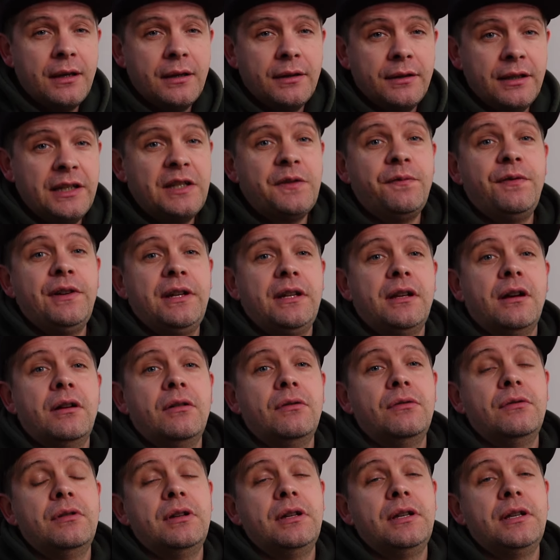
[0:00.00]
This video
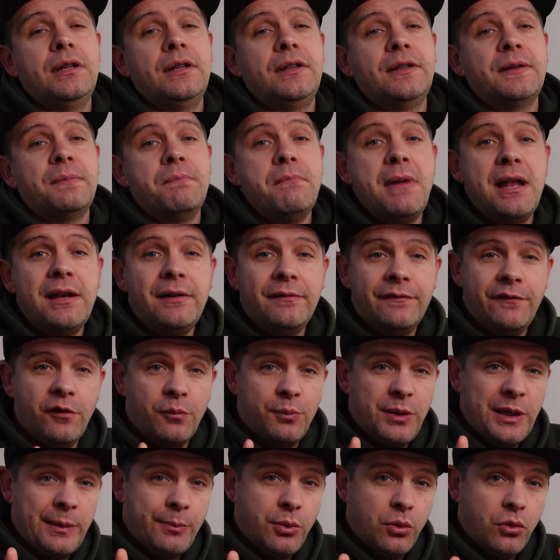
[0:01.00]
is meant for
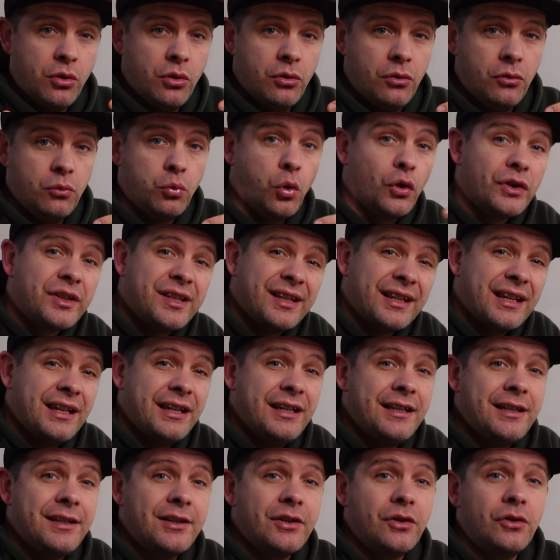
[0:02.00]
people who want to get
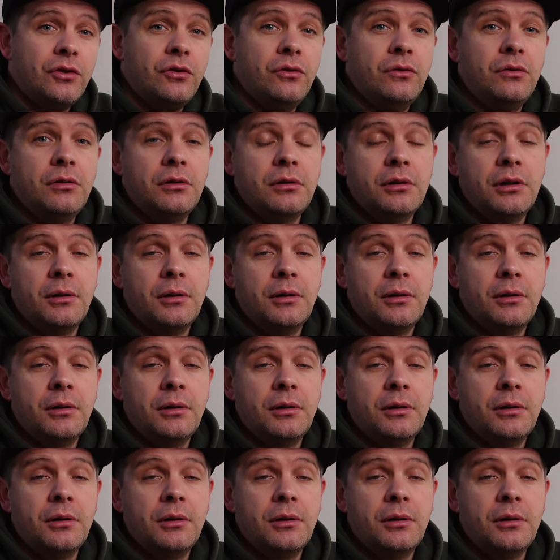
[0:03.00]
into